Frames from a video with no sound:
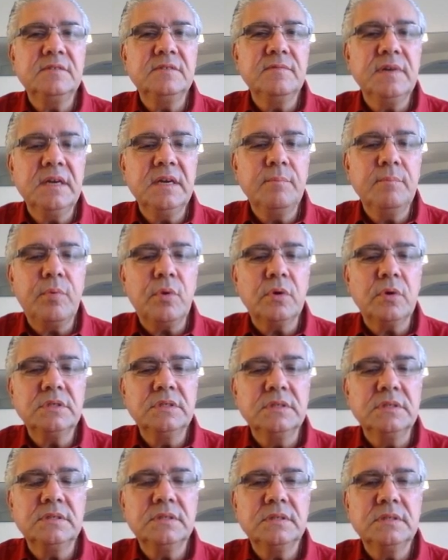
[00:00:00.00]
very
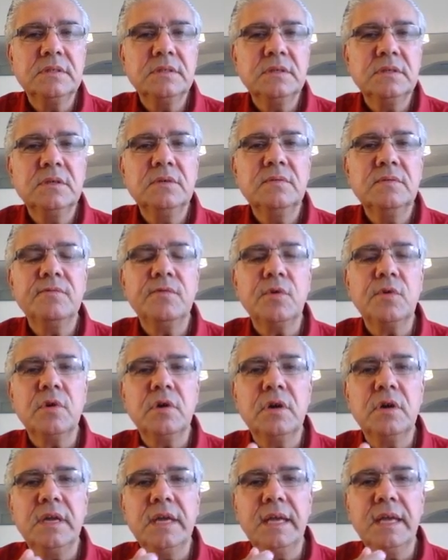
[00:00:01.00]
important
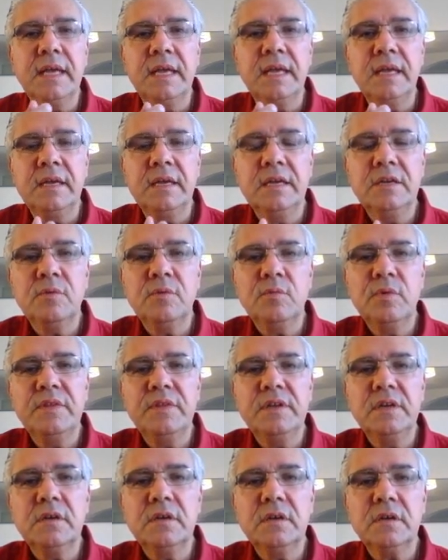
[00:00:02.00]
for
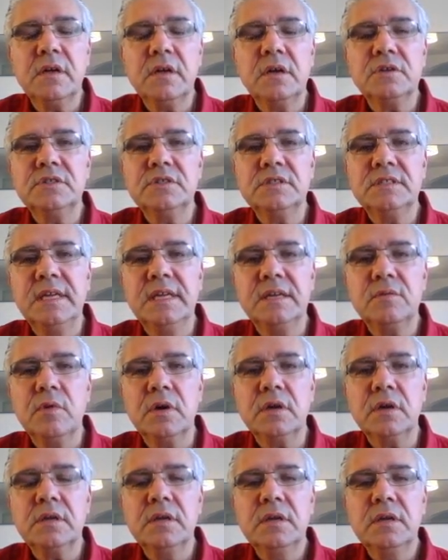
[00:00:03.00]
within a conscious
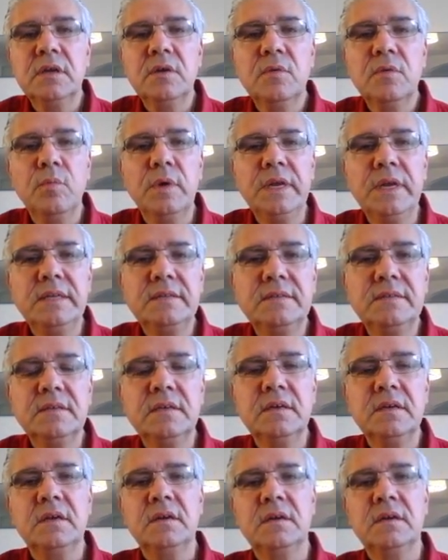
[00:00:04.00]
network, when it
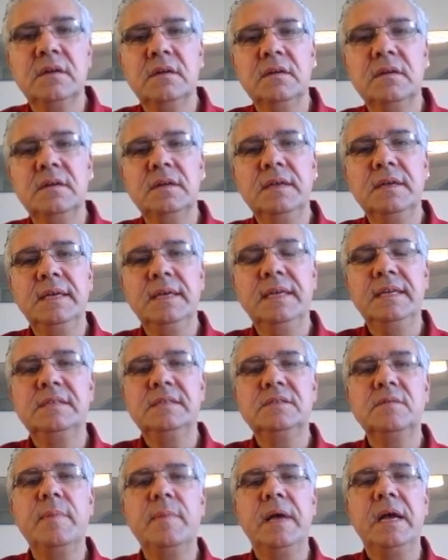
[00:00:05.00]

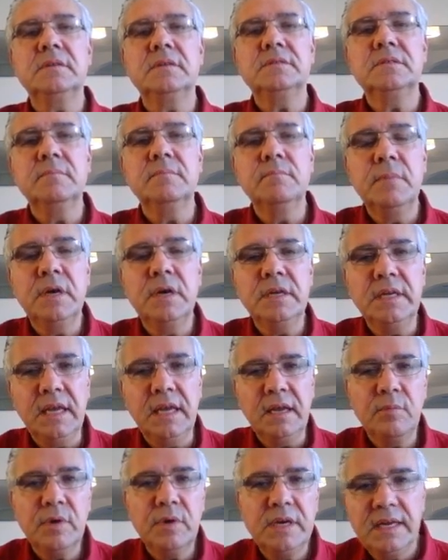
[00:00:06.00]
is about
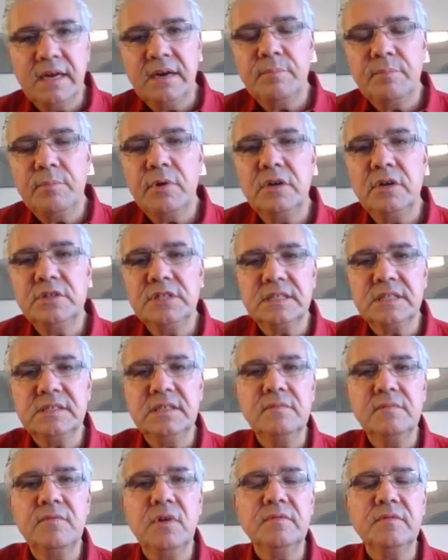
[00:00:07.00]
money, when there are
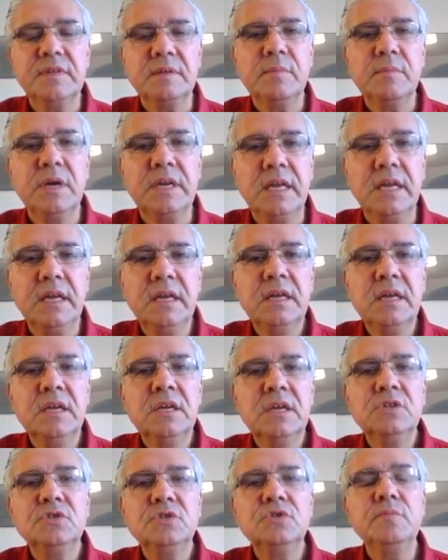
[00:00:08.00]
projects involving money,
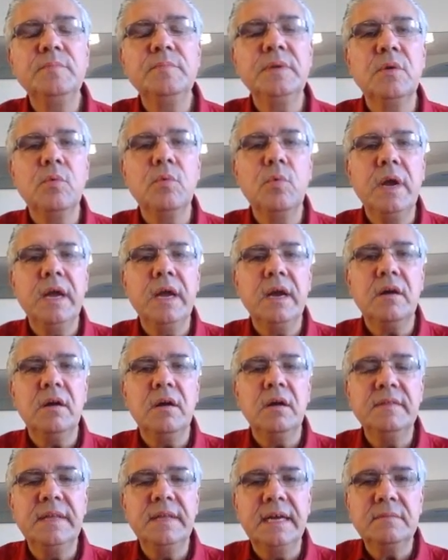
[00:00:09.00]
to be aware
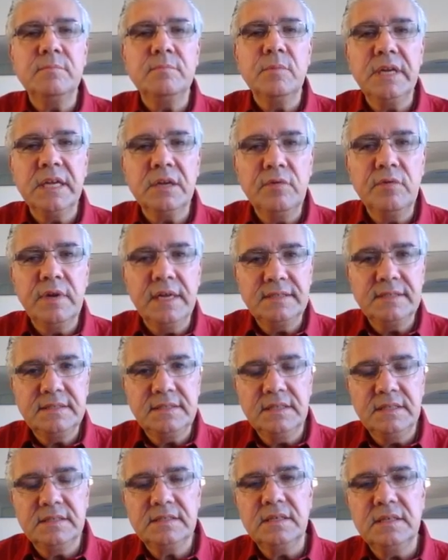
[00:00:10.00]
of that money creates
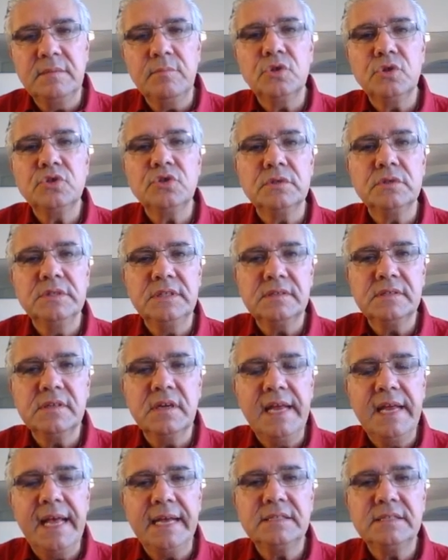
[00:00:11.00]
this emotional
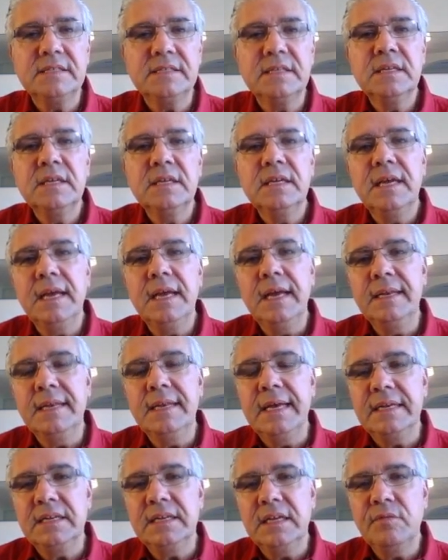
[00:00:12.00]
disconnect, and
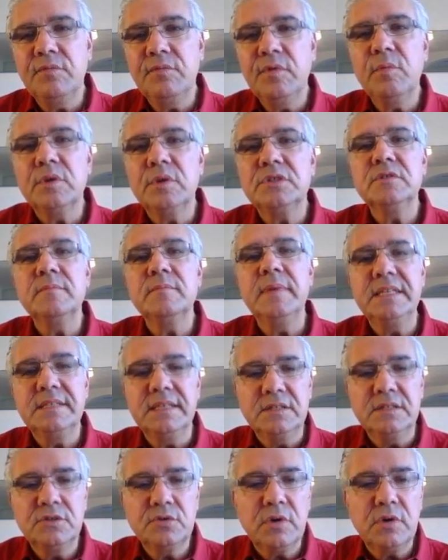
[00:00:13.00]
that if we want to
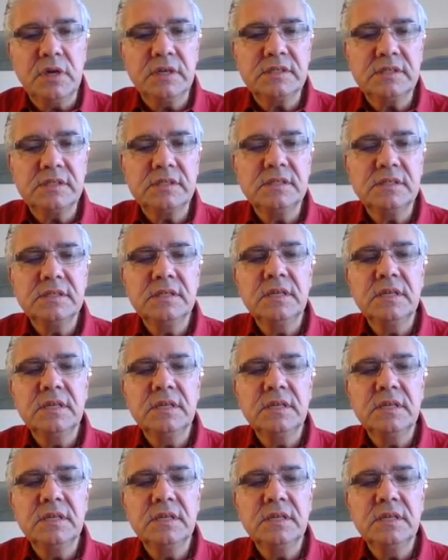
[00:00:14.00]
maintain trust,